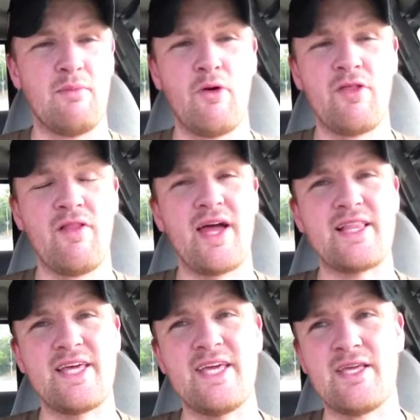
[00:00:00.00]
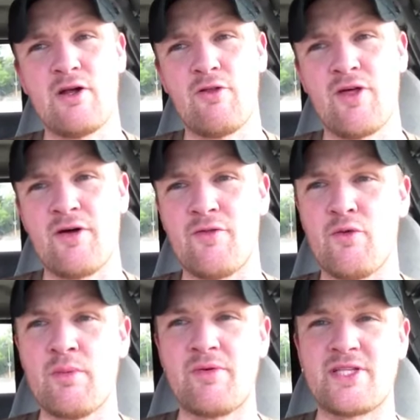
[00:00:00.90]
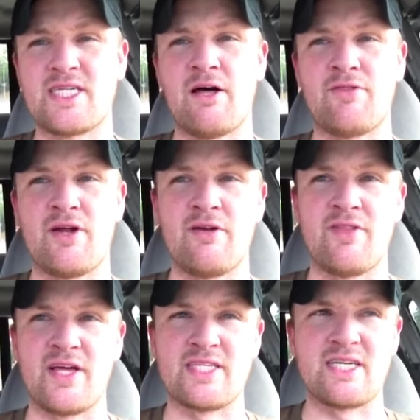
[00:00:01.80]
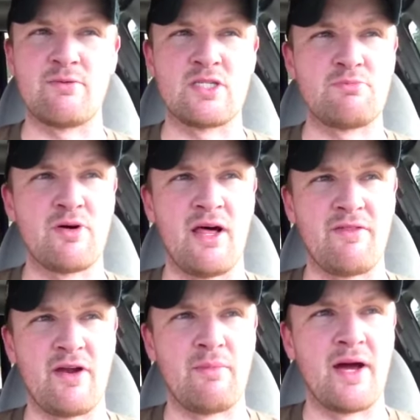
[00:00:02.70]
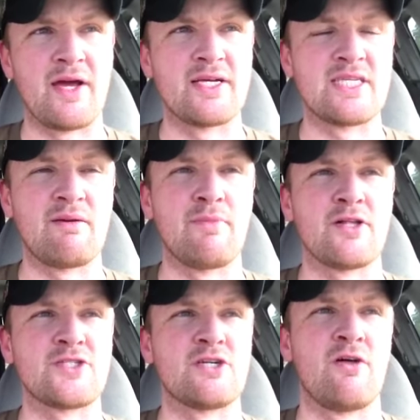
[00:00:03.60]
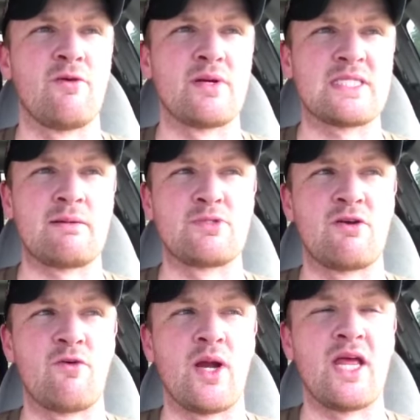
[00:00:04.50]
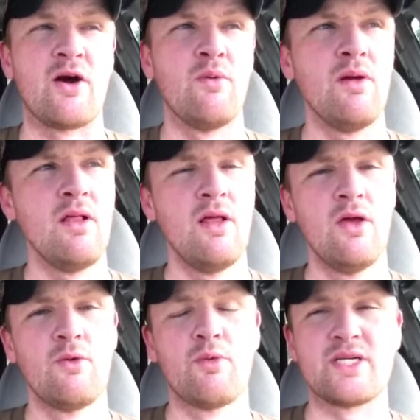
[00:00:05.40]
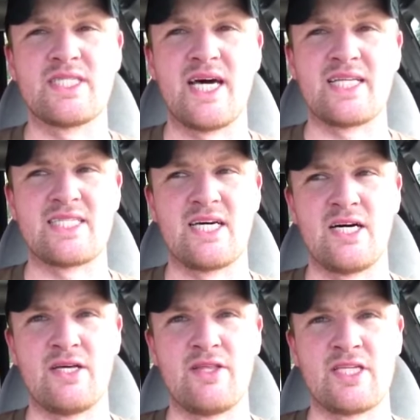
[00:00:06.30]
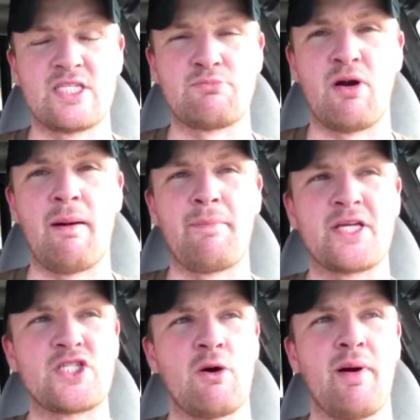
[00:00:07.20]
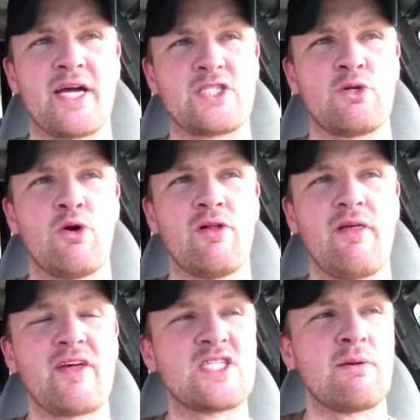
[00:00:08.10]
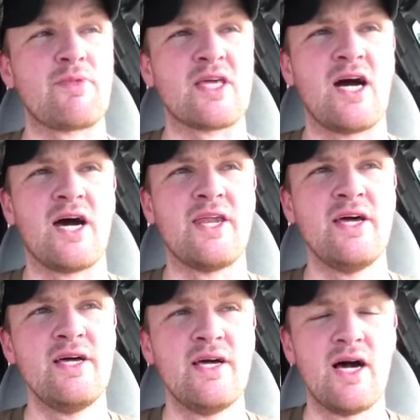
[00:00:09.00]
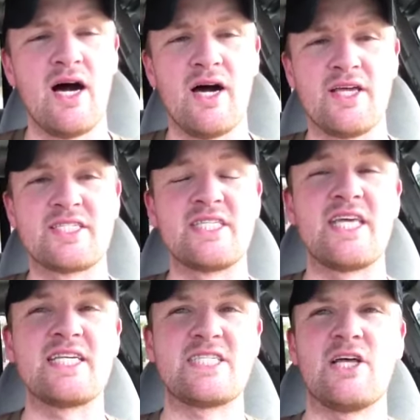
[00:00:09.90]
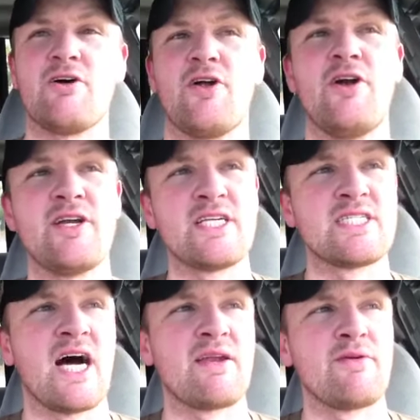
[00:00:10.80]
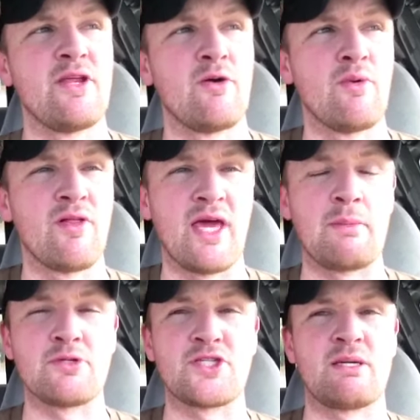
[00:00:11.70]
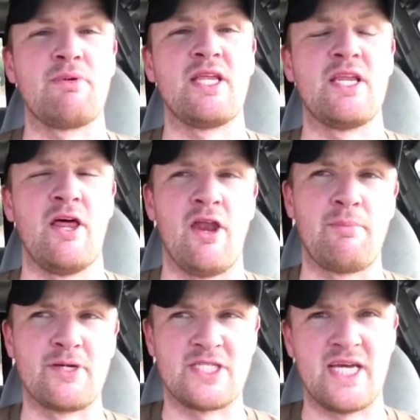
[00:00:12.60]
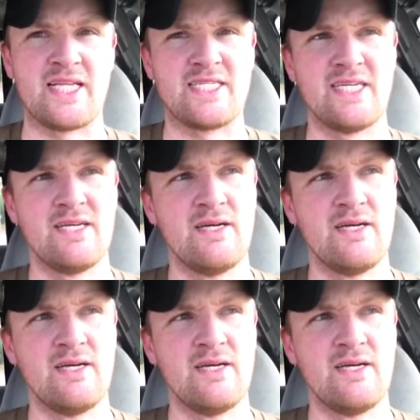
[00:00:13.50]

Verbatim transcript: more than likely, you know, the, the rumor that's out there that uh, was put out there by uh, Dave Meltzer on the Wrestling Observer Radio was that uh, they just brought Big Show back too early. They jumped the gun. Uh, his knee's still hurt, and he's not, you know, really able to compete at 100%.